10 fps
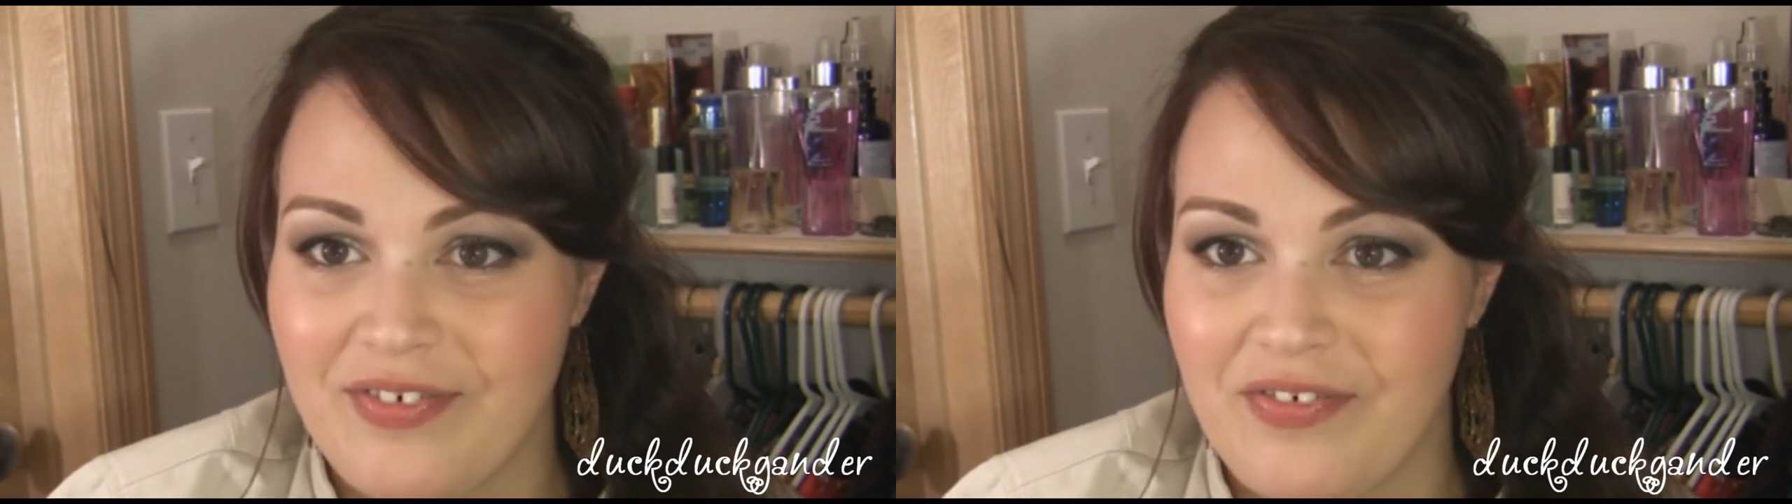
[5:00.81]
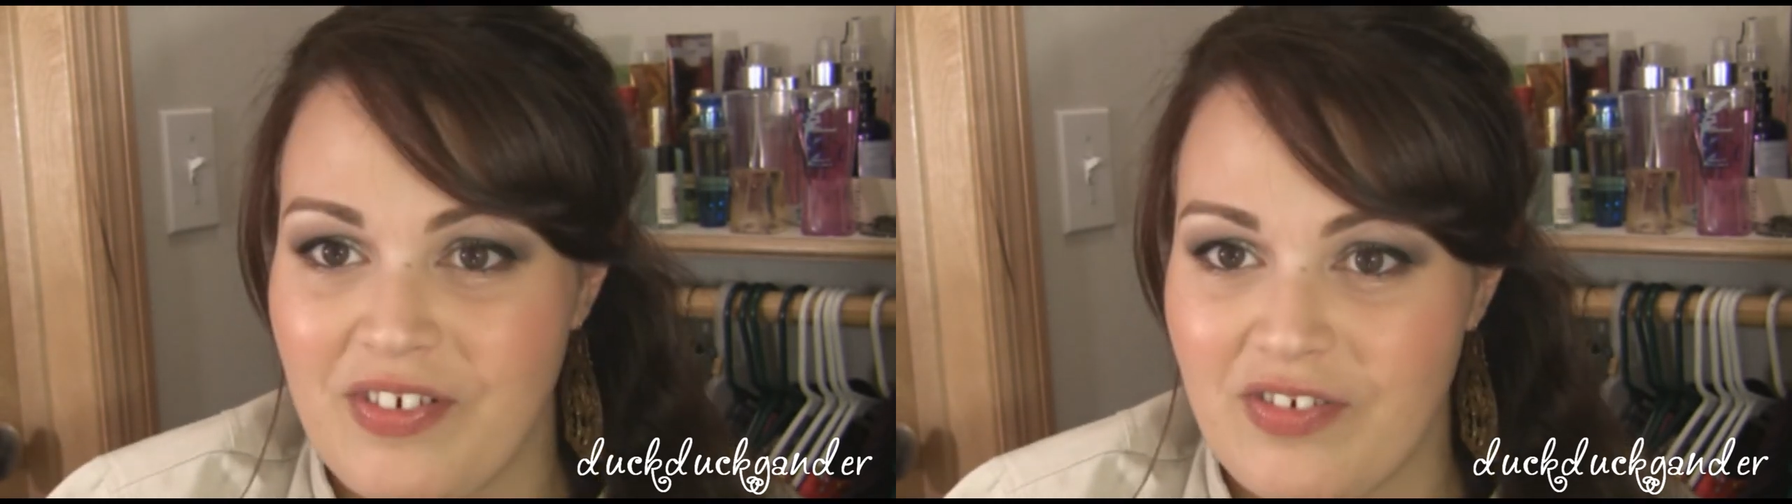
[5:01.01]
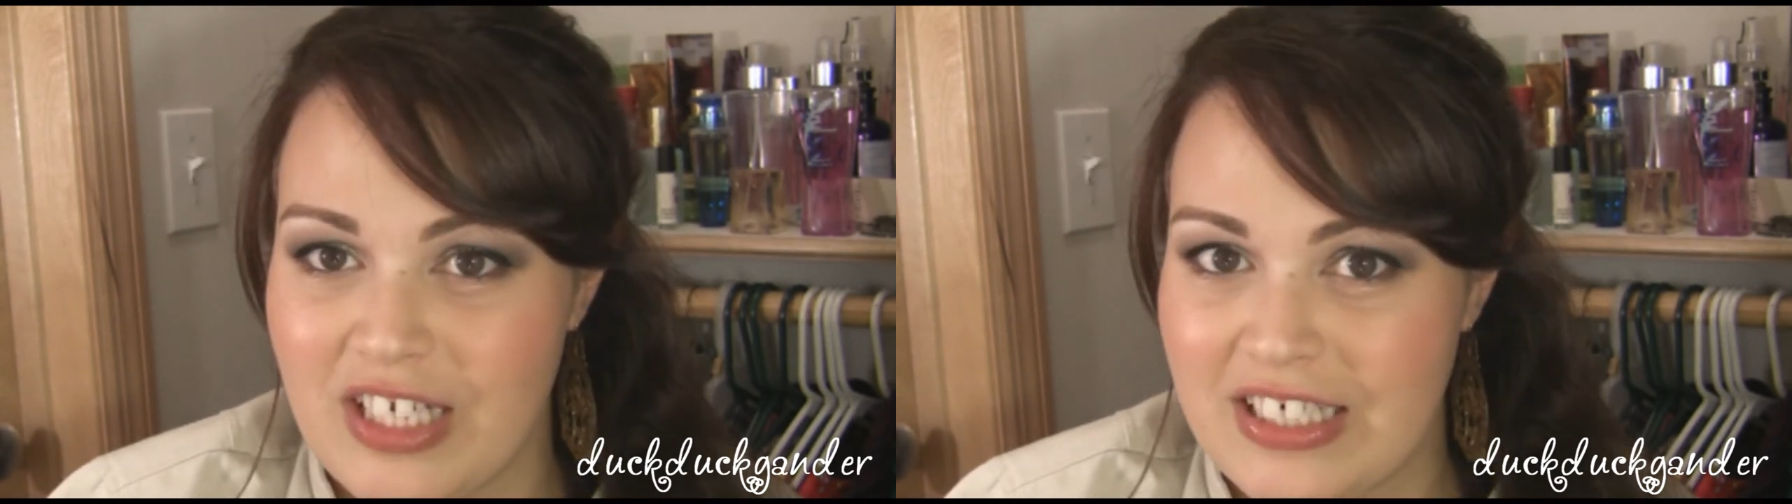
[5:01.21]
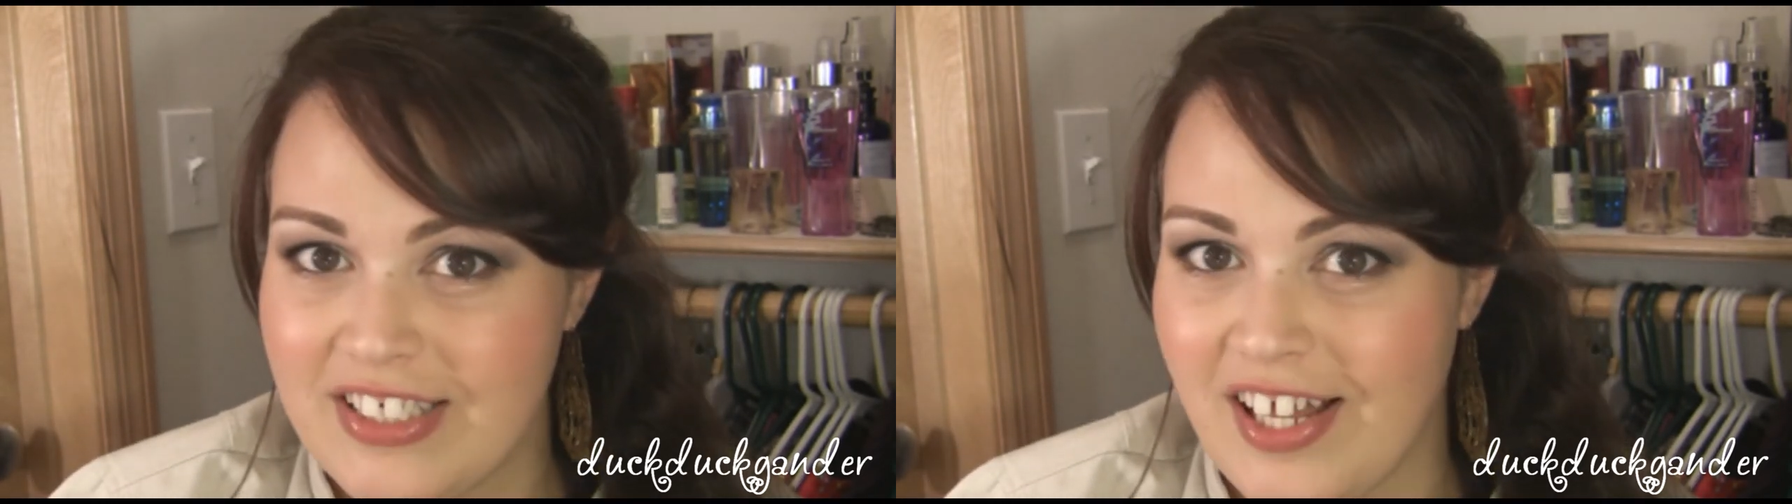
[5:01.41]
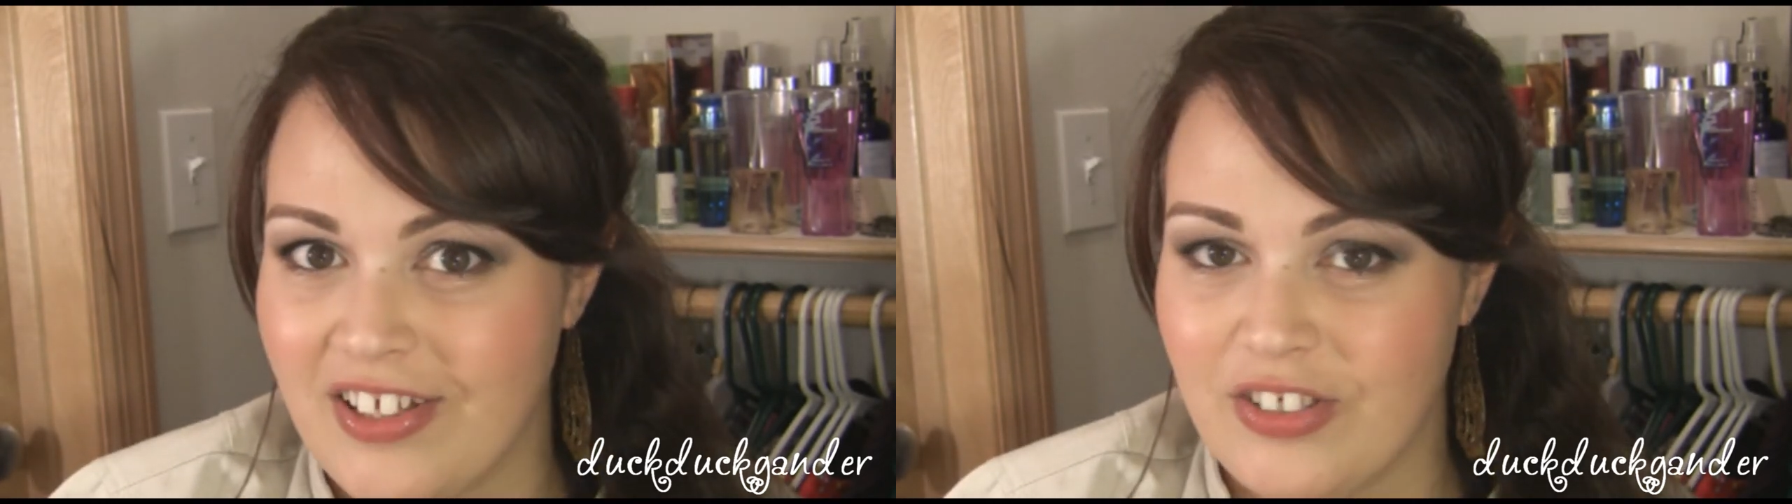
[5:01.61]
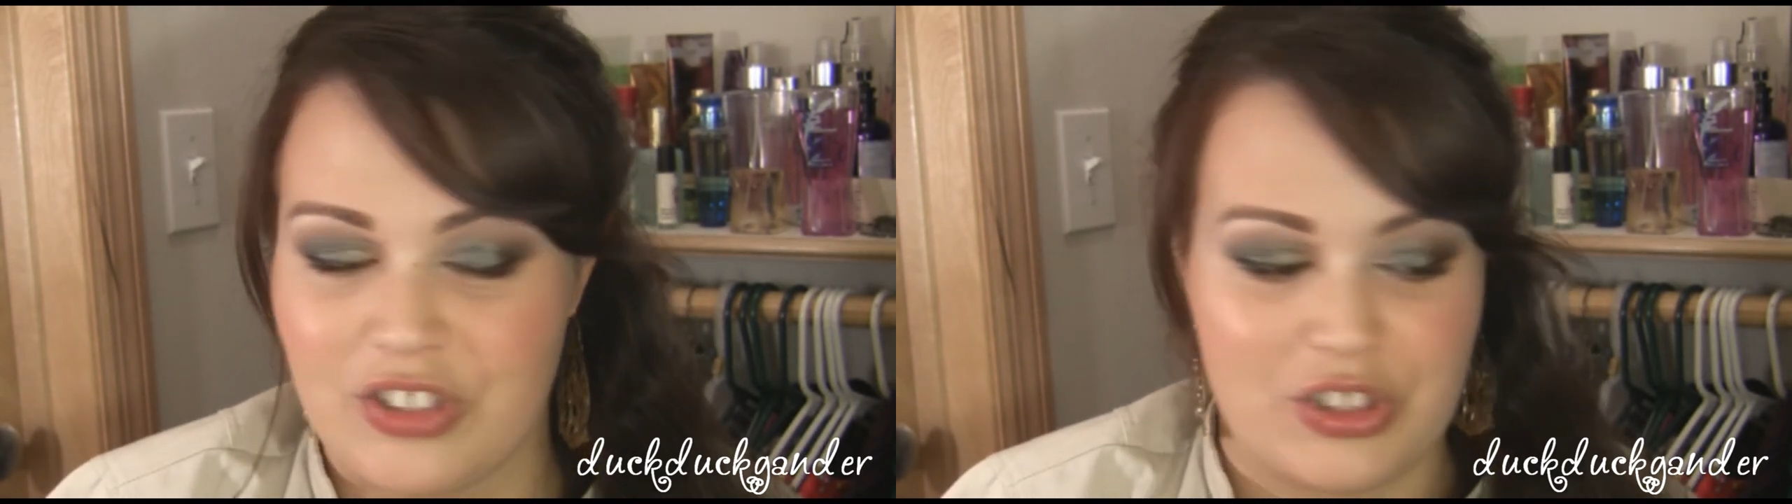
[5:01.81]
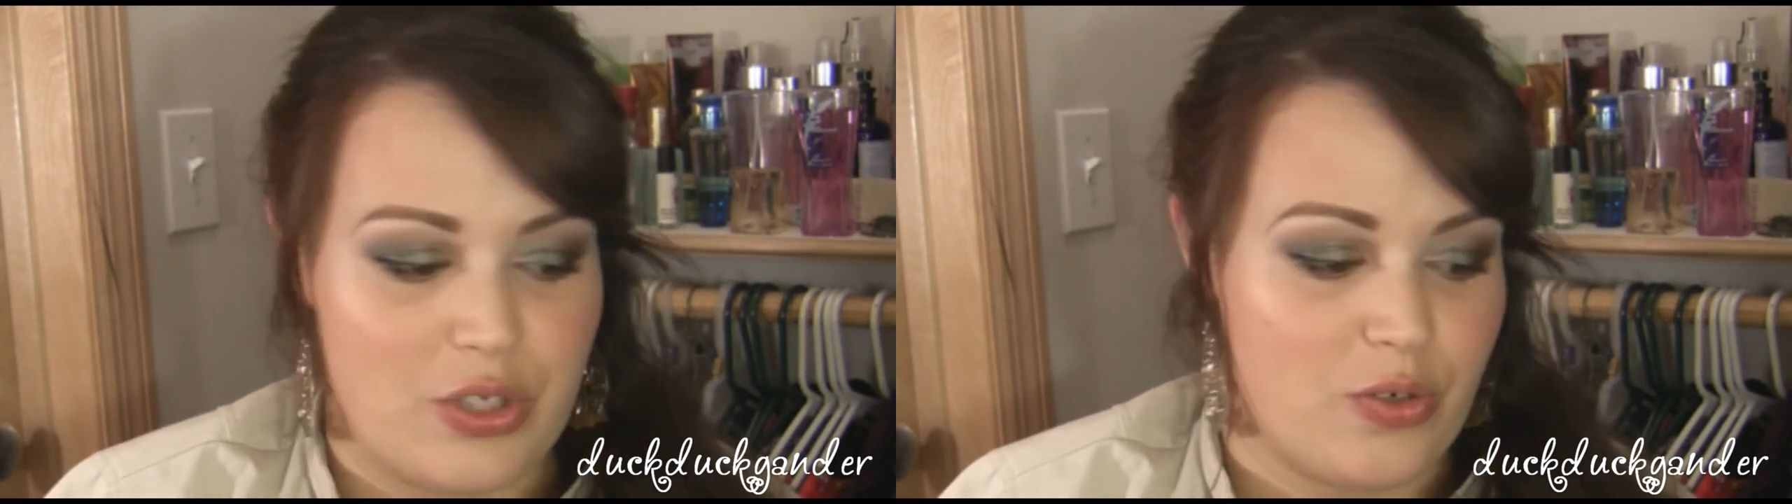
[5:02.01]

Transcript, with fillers: for $15